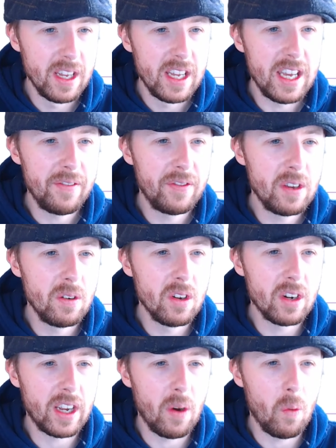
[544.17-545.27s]
if you
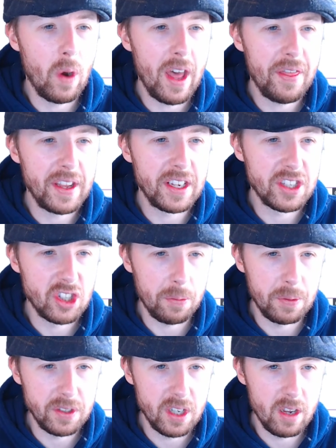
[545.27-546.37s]
look at where things stop
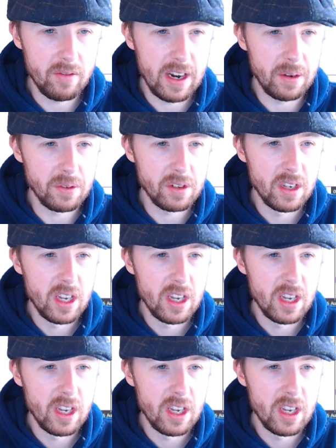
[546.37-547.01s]
and turn around,